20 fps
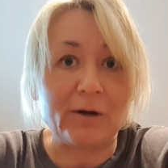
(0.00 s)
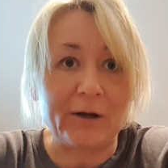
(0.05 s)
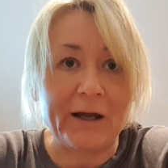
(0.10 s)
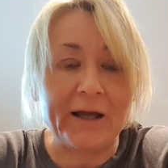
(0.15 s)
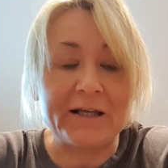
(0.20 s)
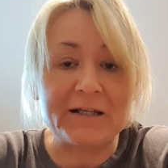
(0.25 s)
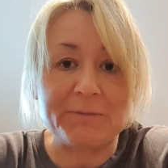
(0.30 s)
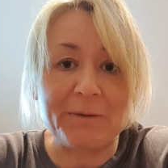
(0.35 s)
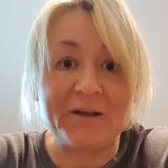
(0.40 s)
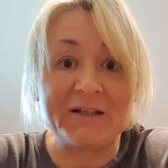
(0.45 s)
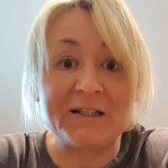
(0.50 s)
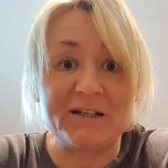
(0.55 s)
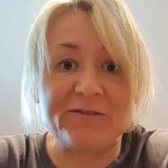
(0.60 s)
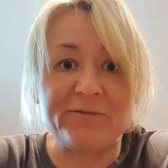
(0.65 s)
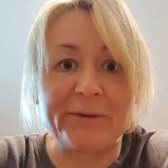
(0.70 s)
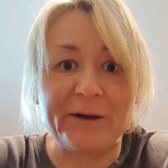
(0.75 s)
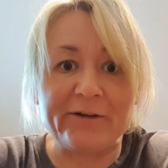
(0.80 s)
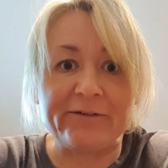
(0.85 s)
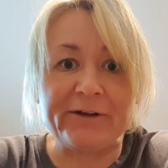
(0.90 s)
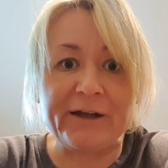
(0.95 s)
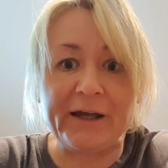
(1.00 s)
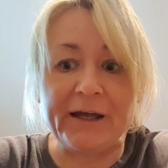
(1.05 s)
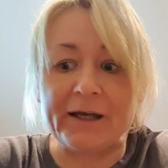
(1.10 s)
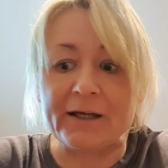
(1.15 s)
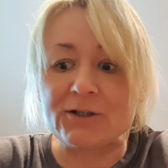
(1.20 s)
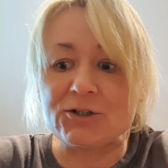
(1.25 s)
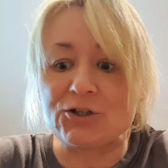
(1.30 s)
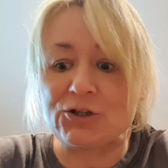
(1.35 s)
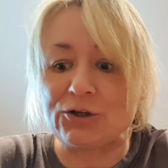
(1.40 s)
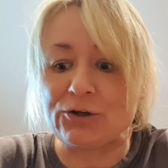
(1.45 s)
Expensive bit of
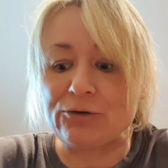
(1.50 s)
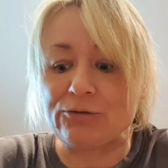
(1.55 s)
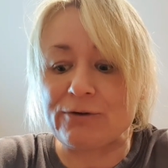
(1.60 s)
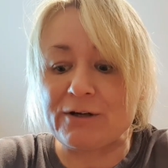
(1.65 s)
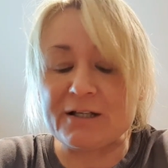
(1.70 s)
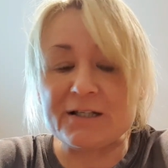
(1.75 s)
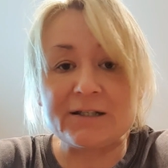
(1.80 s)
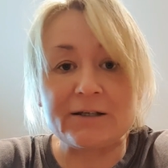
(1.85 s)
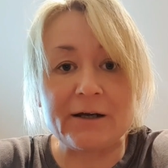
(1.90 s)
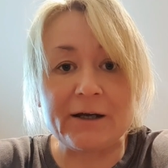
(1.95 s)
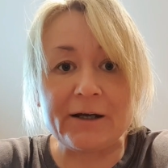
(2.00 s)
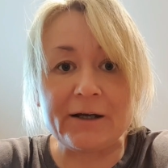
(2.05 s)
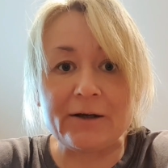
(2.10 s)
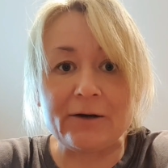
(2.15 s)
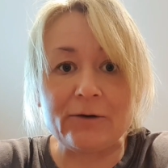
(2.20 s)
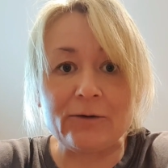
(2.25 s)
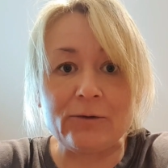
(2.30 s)
kit to recycle